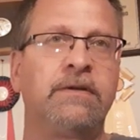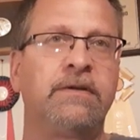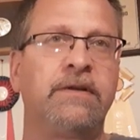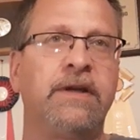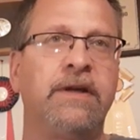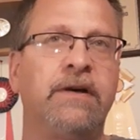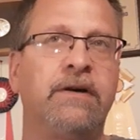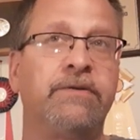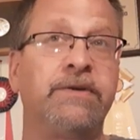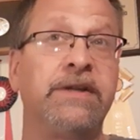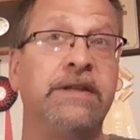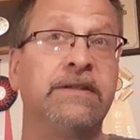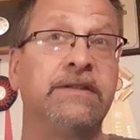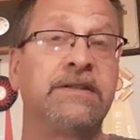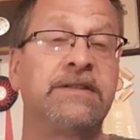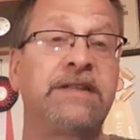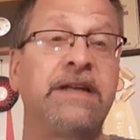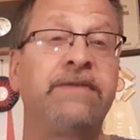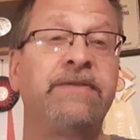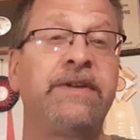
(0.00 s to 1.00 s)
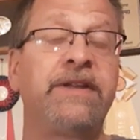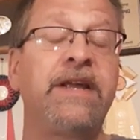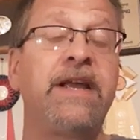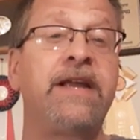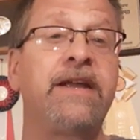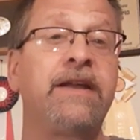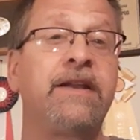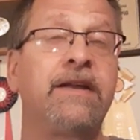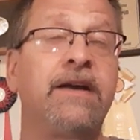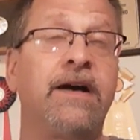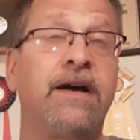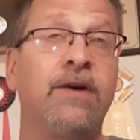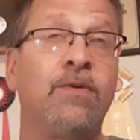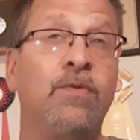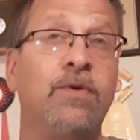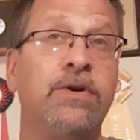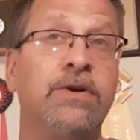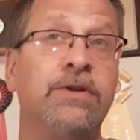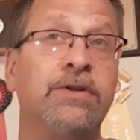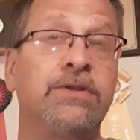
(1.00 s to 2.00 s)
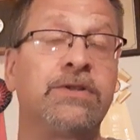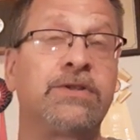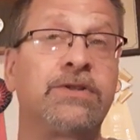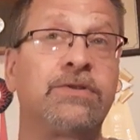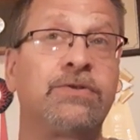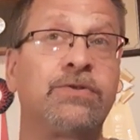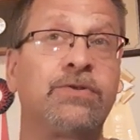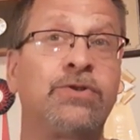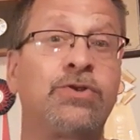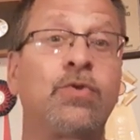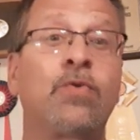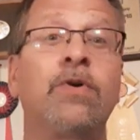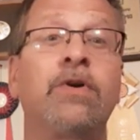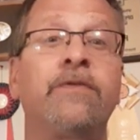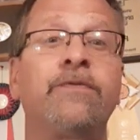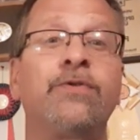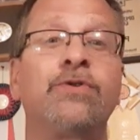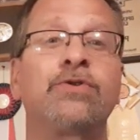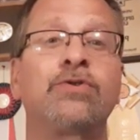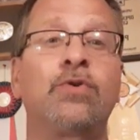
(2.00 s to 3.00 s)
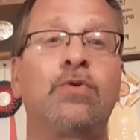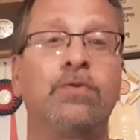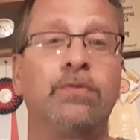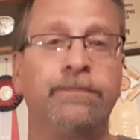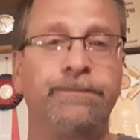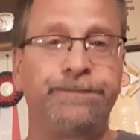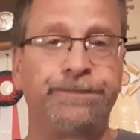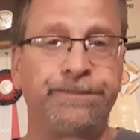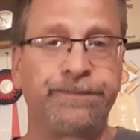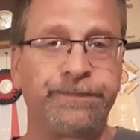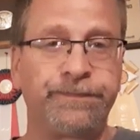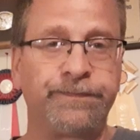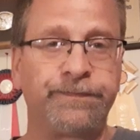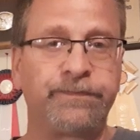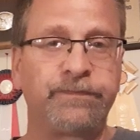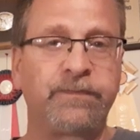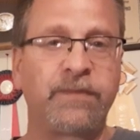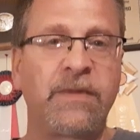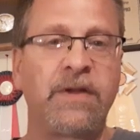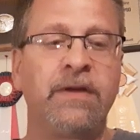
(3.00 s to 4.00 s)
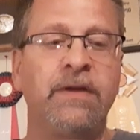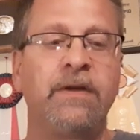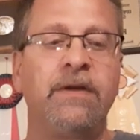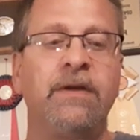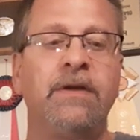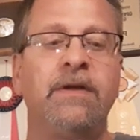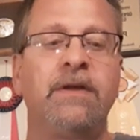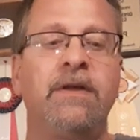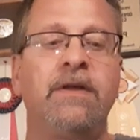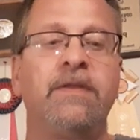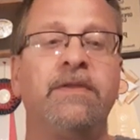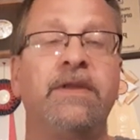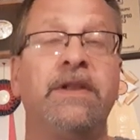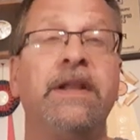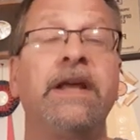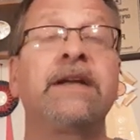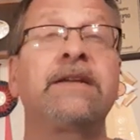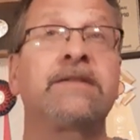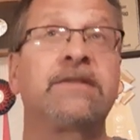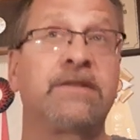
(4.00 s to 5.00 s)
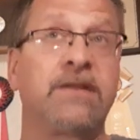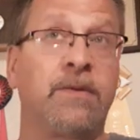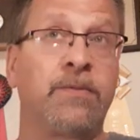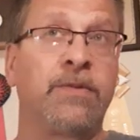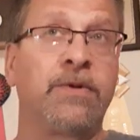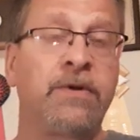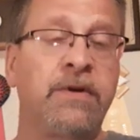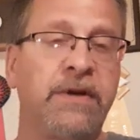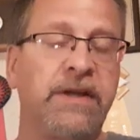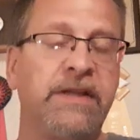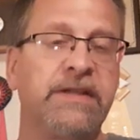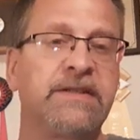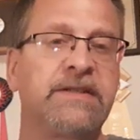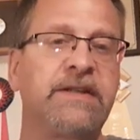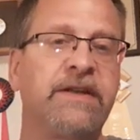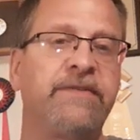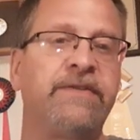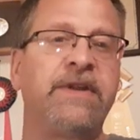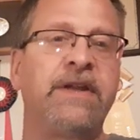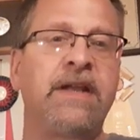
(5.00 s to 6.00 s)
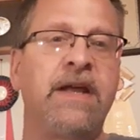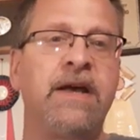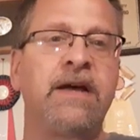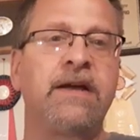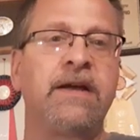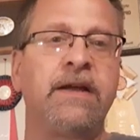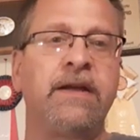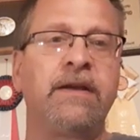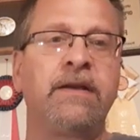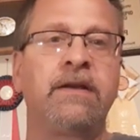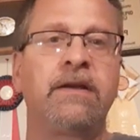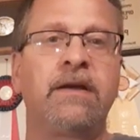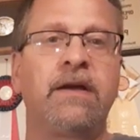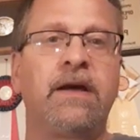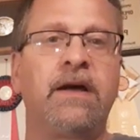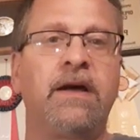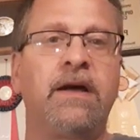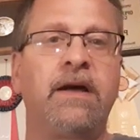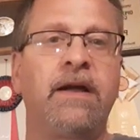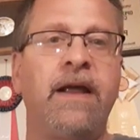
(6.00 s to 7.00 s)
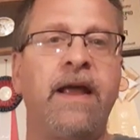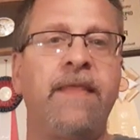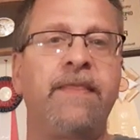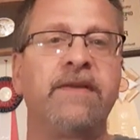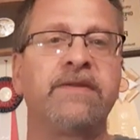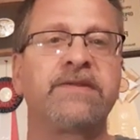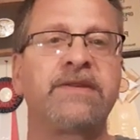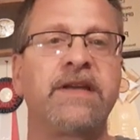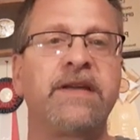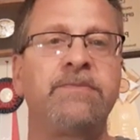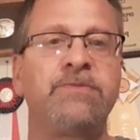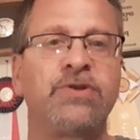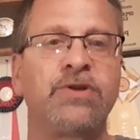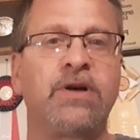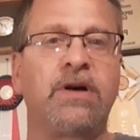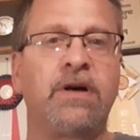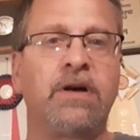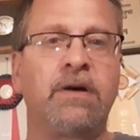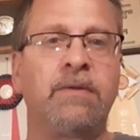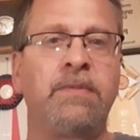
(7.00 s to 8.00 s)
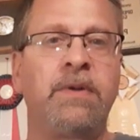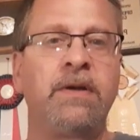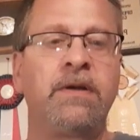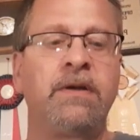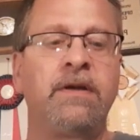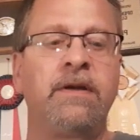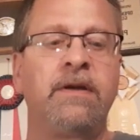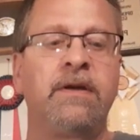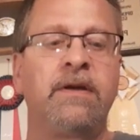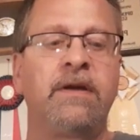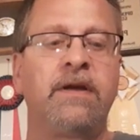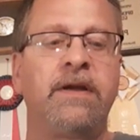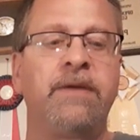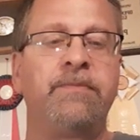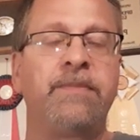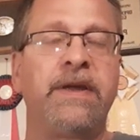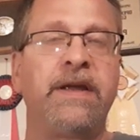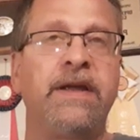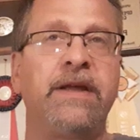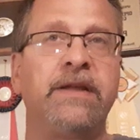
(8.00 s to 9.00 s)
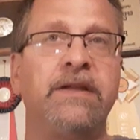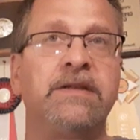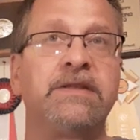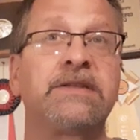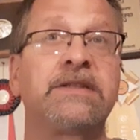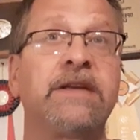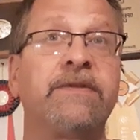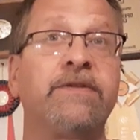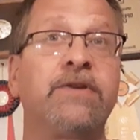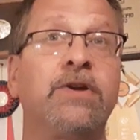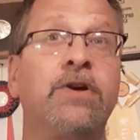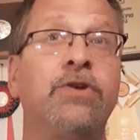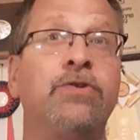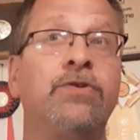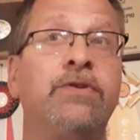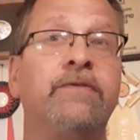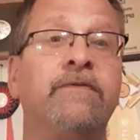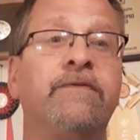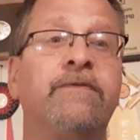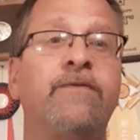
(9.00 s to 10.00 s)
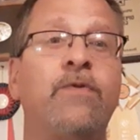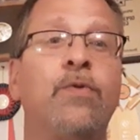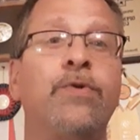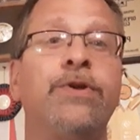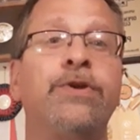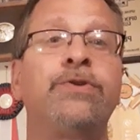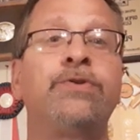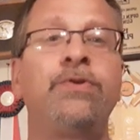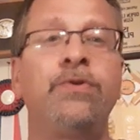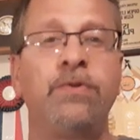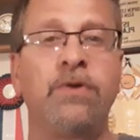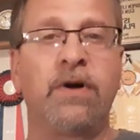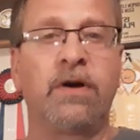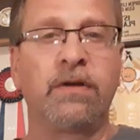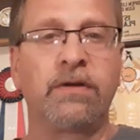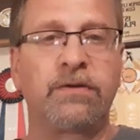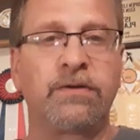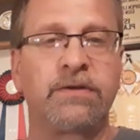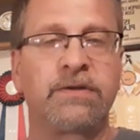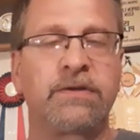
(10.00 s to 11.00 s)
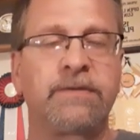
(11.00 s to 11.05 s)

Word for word: Now in 78, I was 12 years old. The next summer in 79, I had the same job and made $742.